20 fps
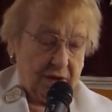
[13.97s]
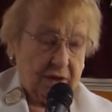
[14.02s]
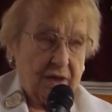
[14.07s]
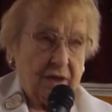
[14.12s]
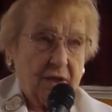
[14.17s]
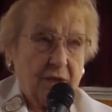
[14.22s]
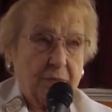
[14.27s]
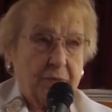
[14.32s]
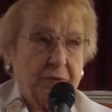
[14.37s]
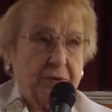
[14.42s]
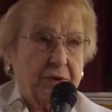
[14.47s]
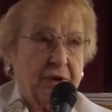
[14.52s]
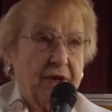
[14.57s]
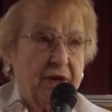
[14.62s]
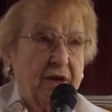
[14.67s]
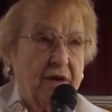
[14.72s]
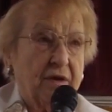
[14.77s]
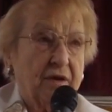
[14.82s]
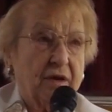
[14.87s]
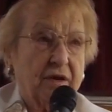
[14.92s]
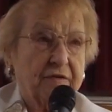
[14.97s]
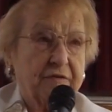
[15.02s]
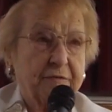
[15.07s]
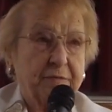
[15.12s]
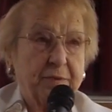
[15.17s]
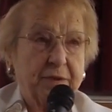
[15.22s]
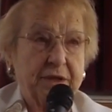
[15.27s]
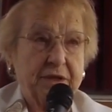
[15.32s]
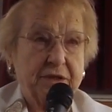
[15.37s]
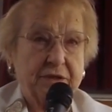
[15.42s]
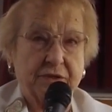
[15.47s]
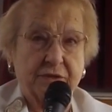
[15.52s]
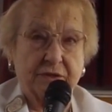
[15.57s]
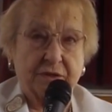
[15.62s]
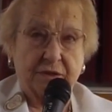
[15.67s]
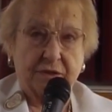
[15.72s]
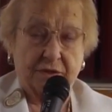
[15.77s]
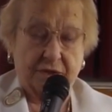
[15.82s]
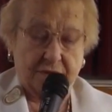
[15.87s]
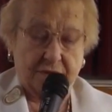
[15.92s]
in the prayer of peace.